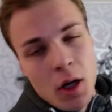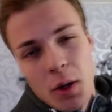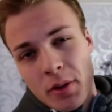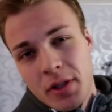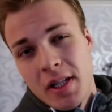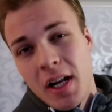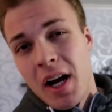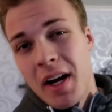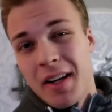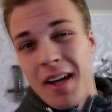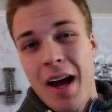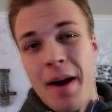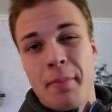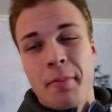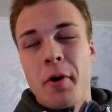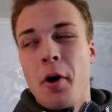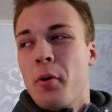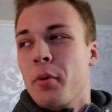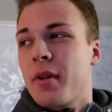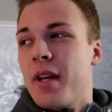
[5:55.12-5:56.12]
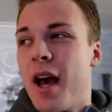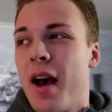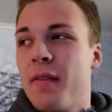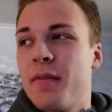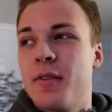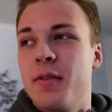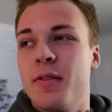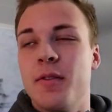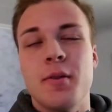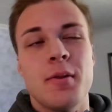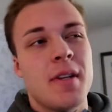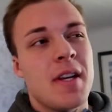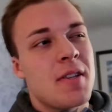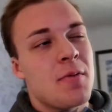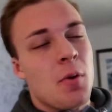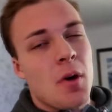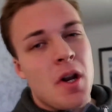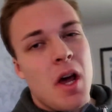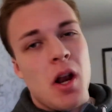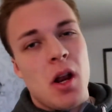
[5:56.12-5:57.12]
looks like I'm going to have to do
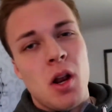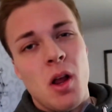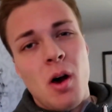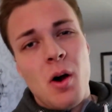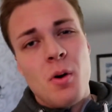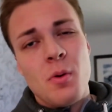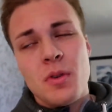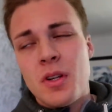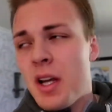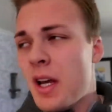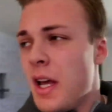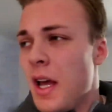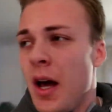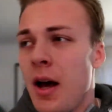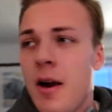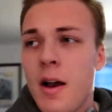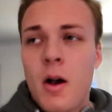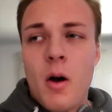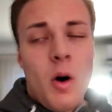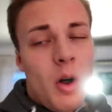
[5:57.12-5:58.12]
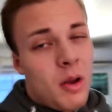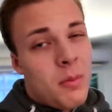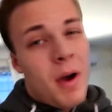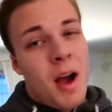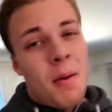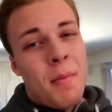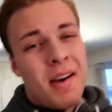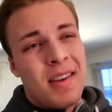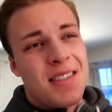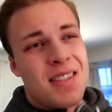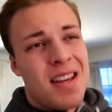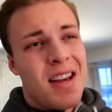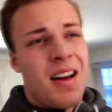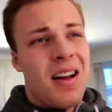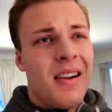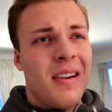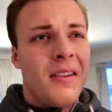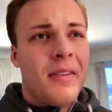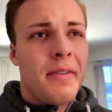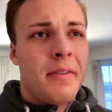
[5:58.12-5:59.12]
this one alone, all by
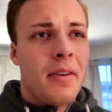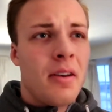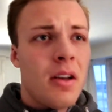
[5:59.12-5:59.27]
myself.